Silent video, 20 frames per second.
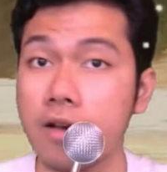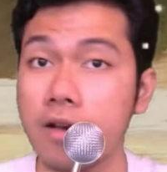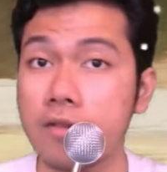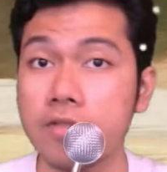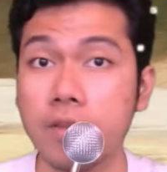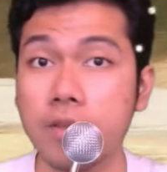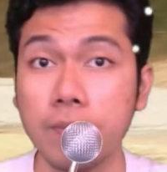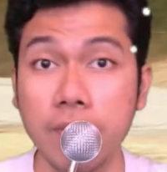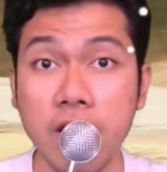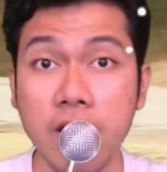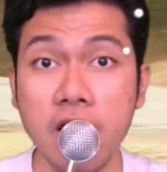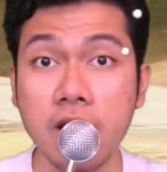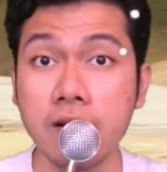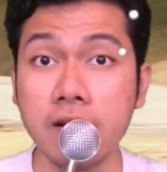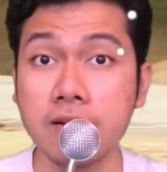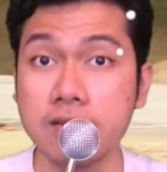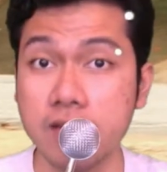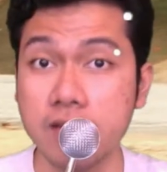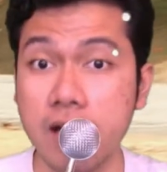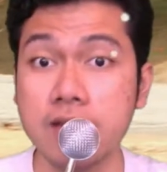The big
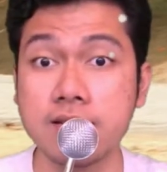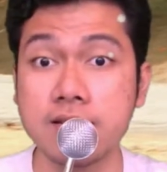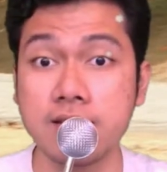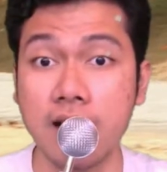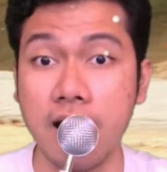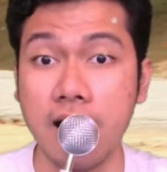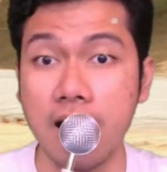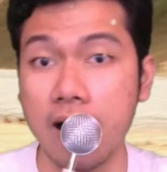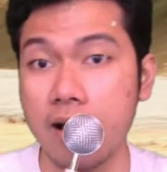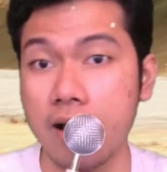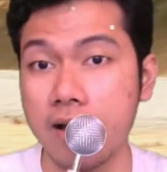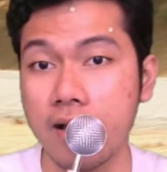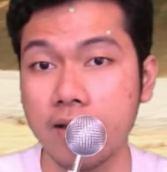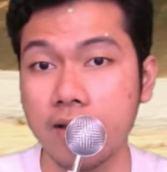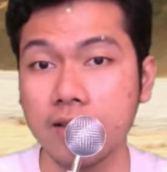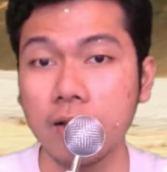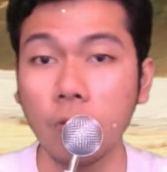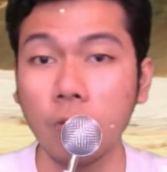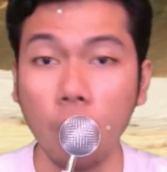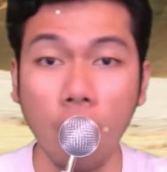Tesla,
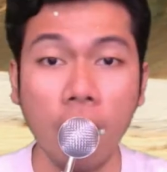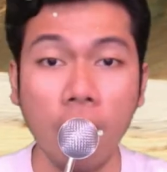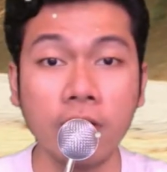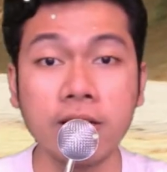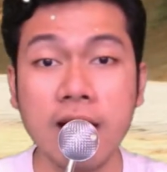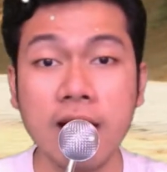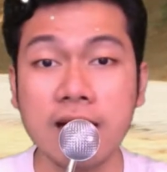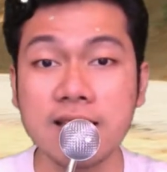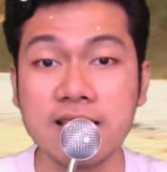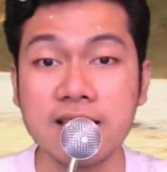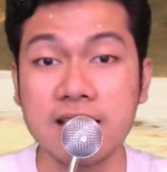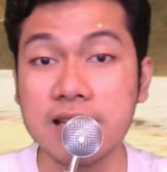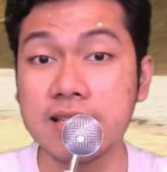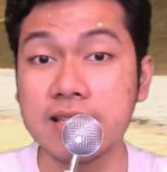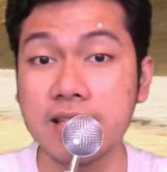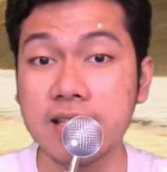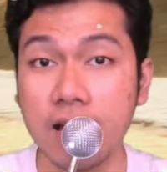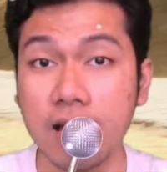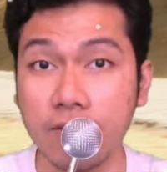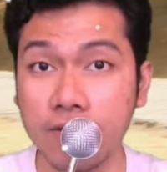the one that seats
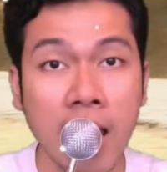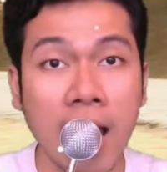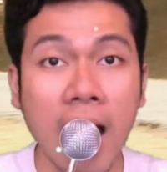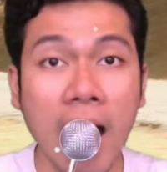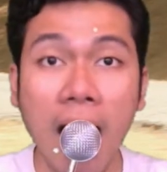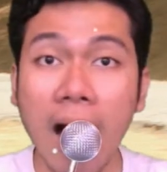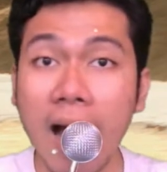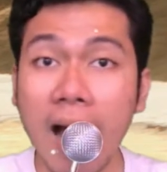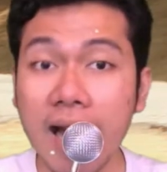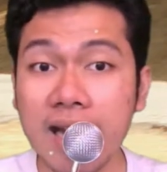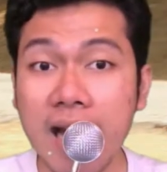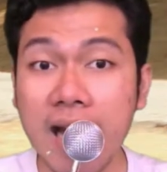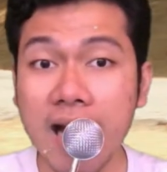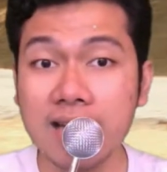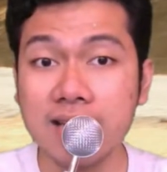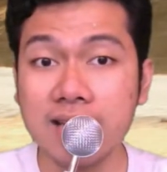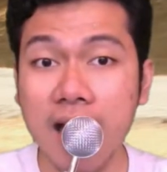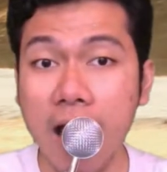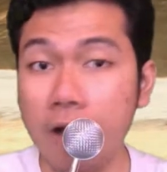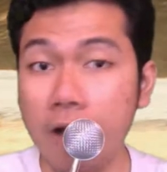7 and
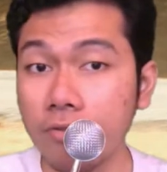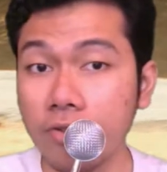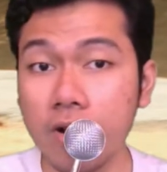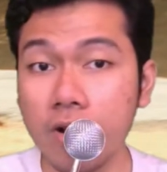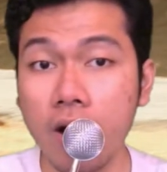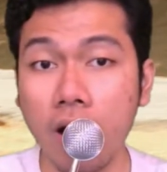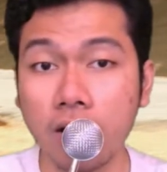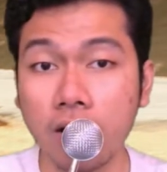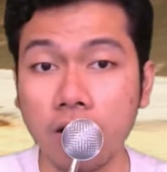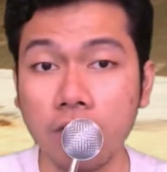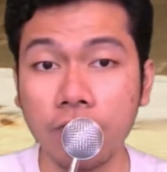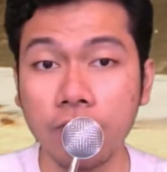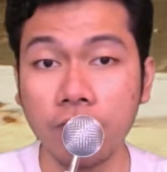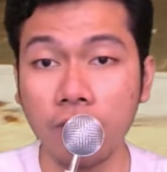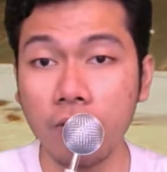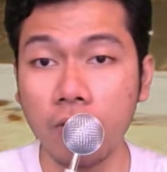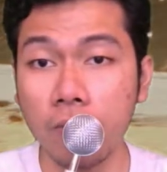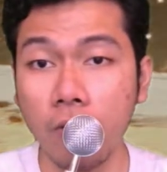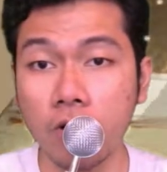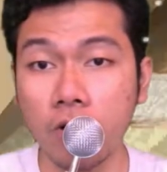has every other
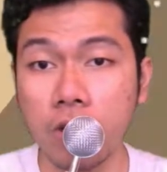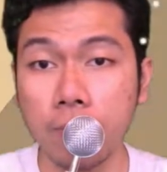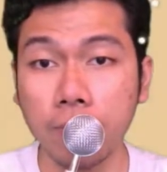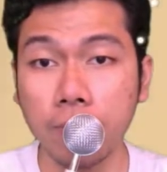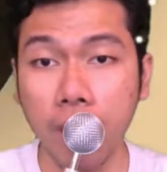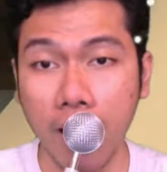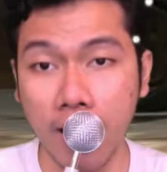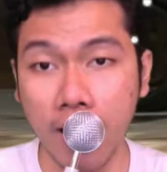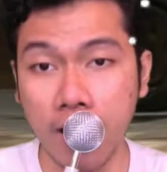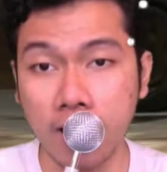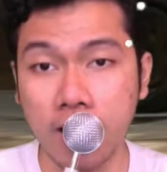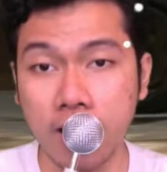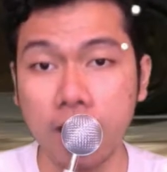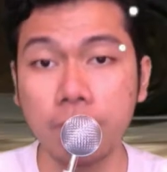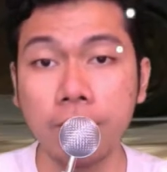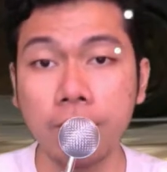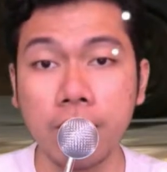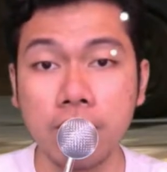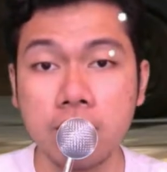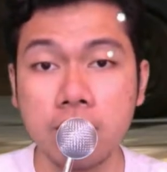firm on the planet
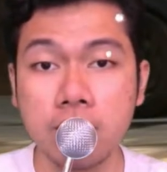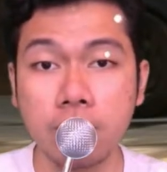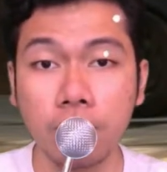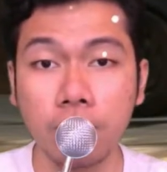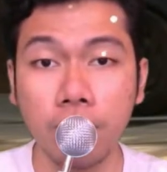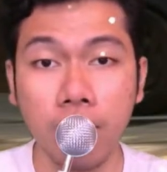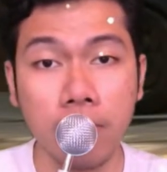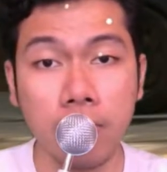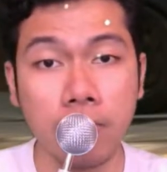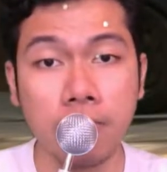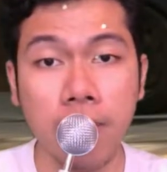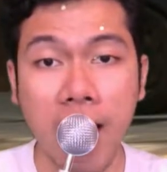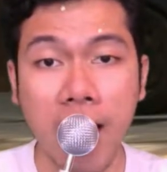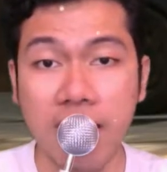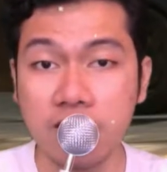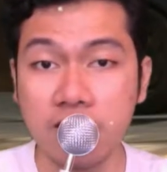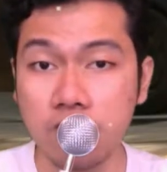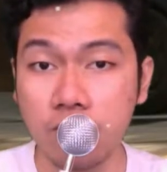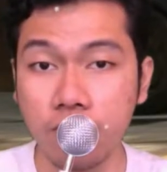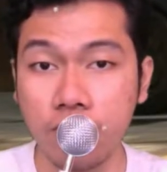that builds premium
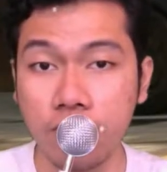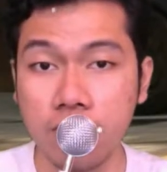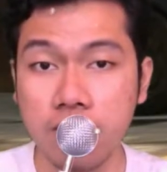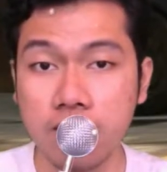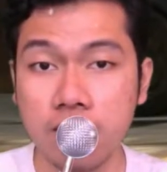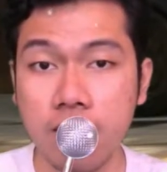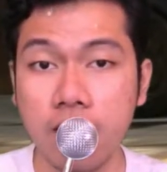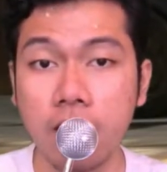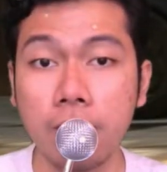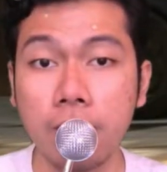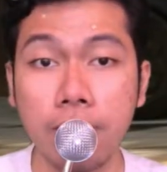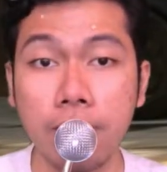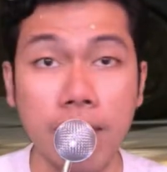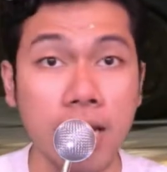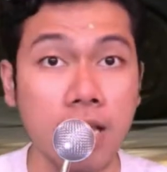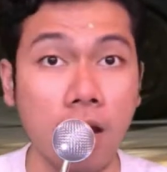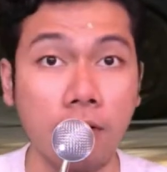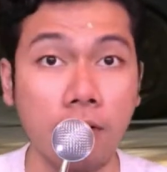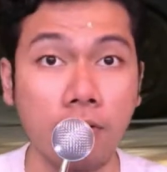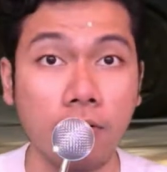SUVs in a
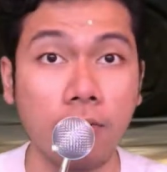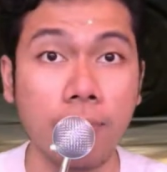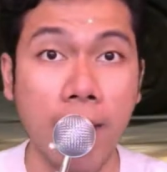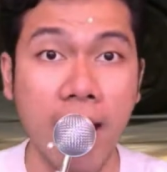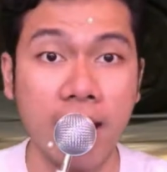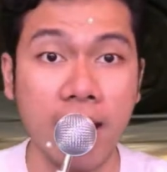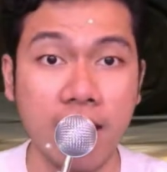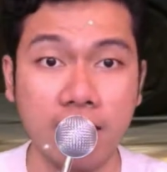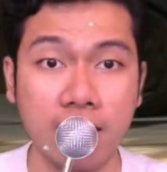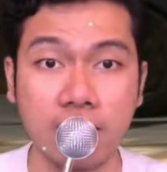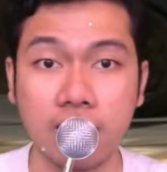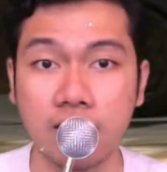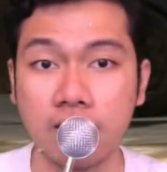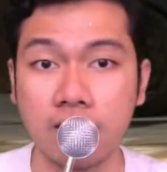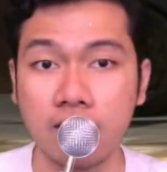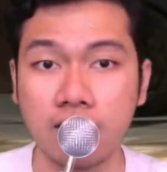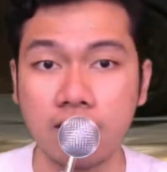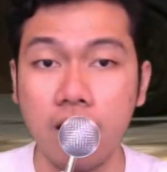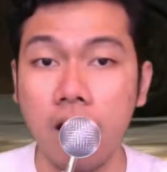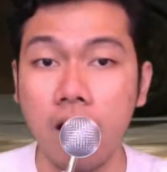bit of a panic.
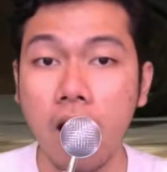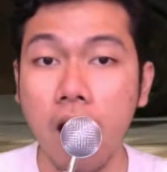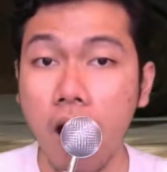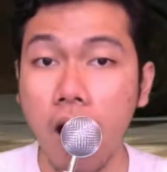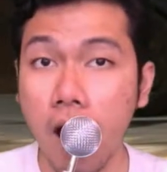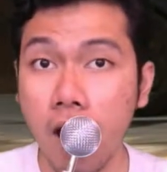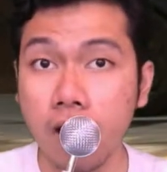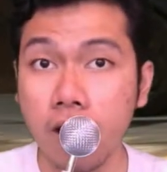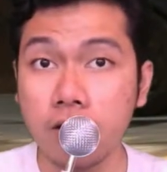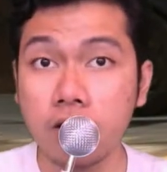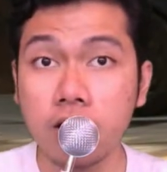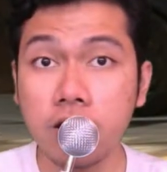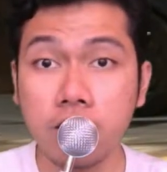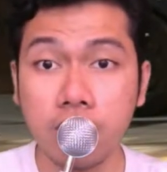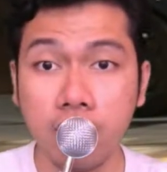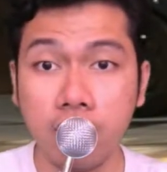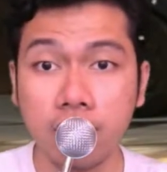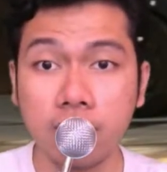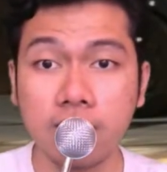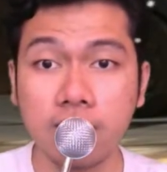
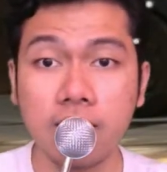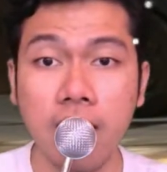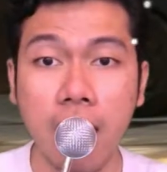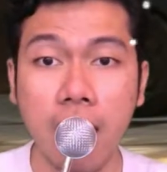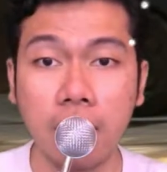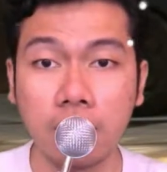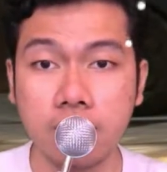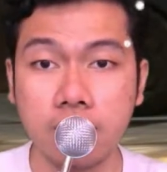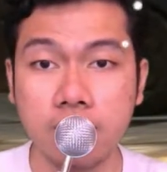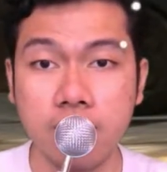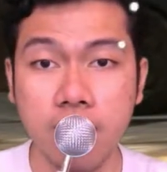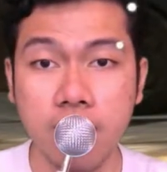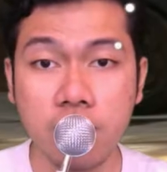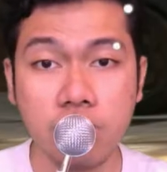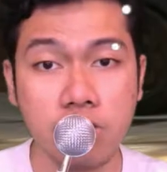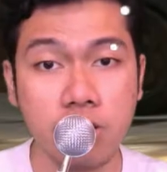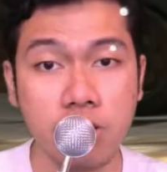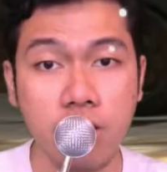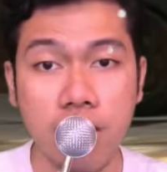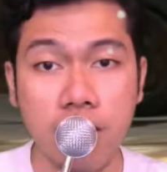Underneath, the
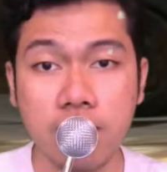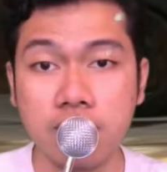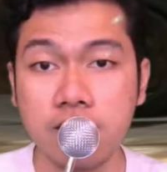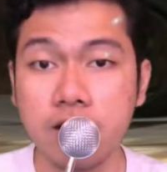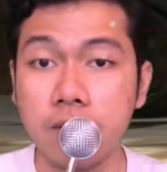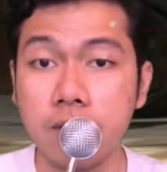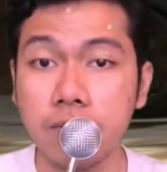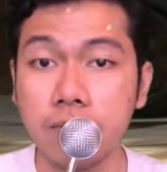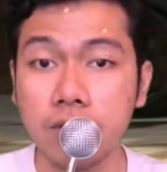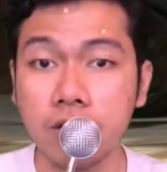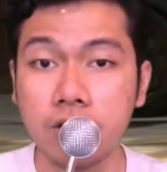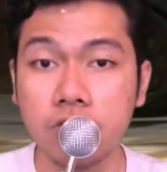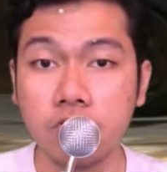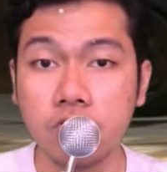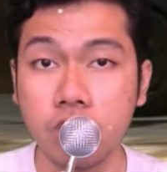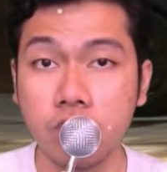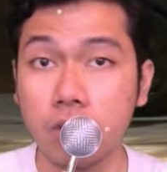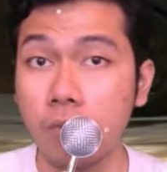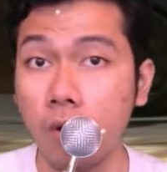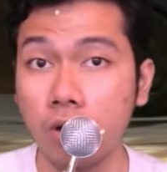architecture is similar
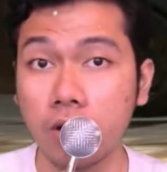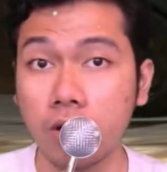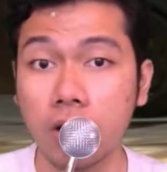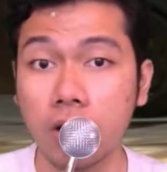to the Model